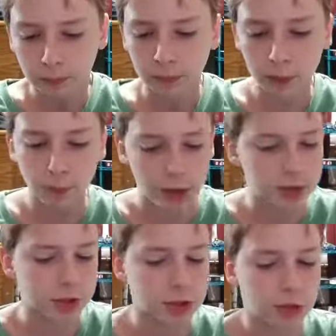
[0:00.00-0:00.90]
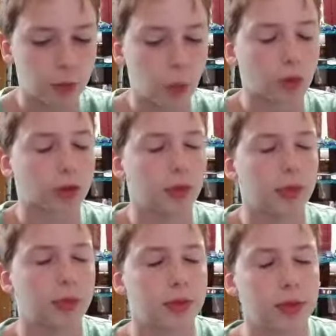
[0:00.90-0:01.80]
defenses for
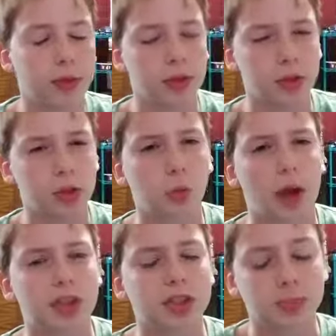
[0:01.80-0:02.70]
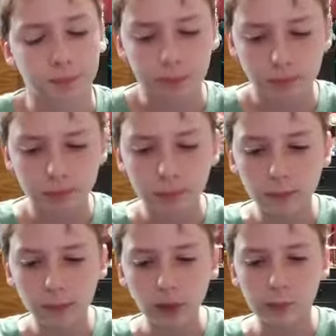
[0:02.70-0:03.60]
the US,
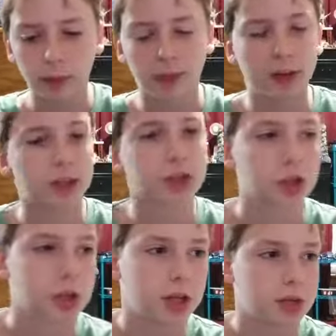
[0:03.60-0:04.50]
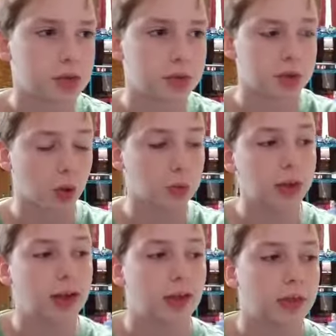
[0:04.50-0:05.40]
but then he turned it into his own
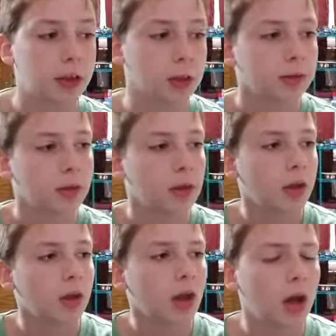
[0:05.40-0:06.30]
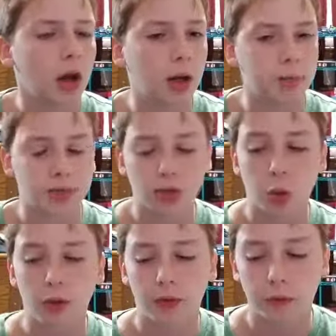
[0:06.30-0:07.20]
kind of thing. Uh,
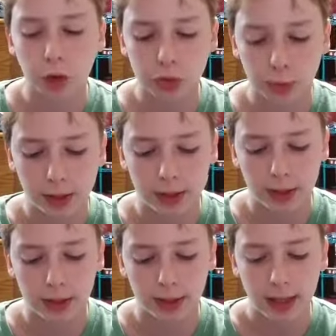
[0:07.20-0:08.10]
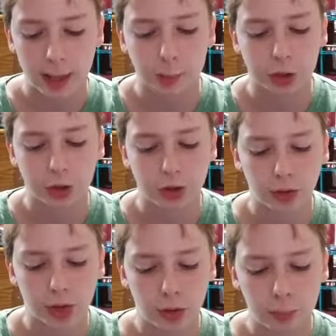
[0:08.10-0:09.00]
so in the first one, he did get captured,
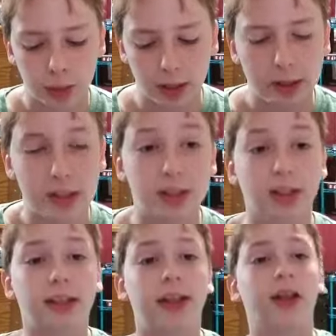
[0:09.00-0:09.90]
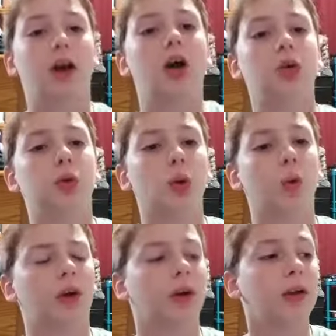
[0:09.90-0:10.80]
uh, but he did get a new
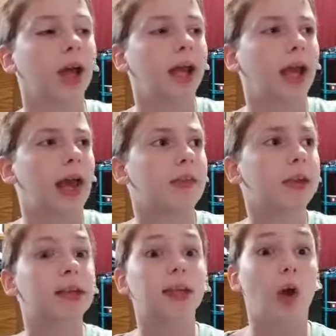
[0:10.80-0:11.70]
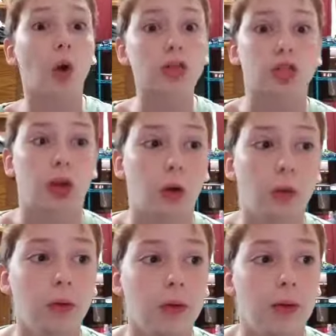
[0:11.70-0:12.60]
core, and then he
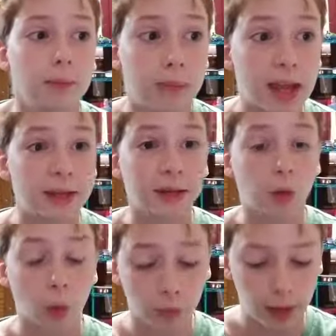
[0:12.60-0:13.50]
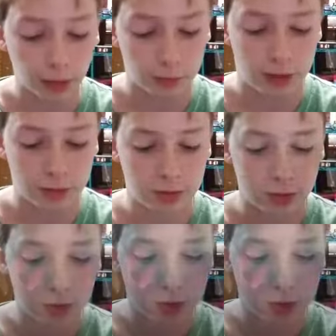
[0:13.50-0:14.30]
also made an own element.